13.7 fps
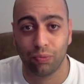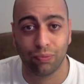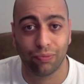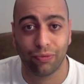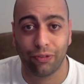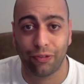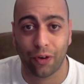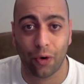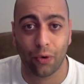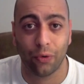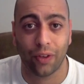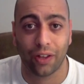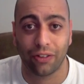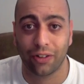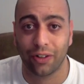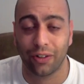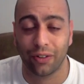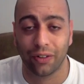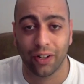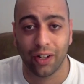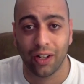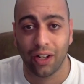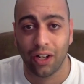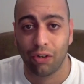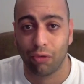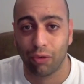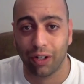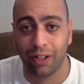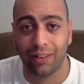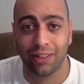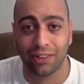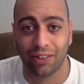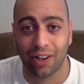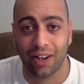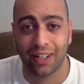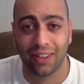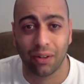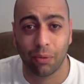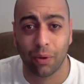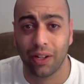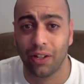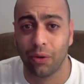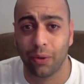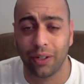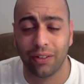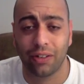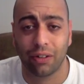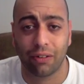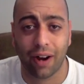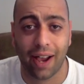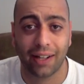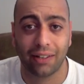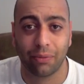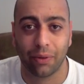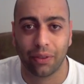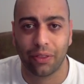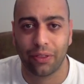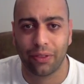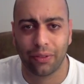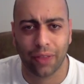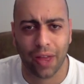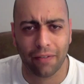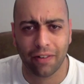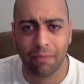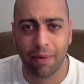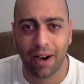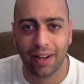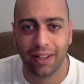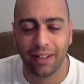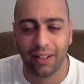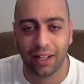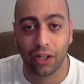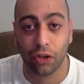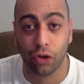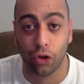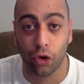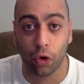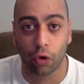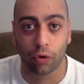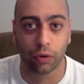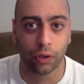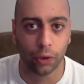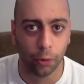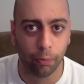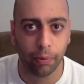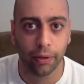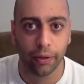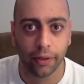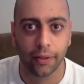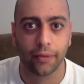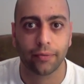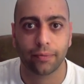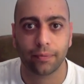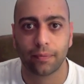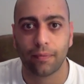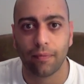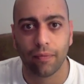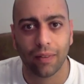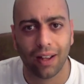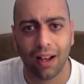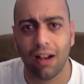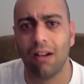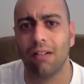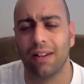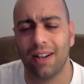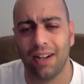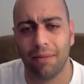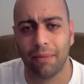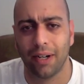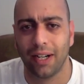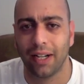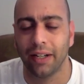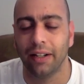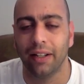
phone that's going to redesign the way you interact with everybody in your loop? Oh, come on.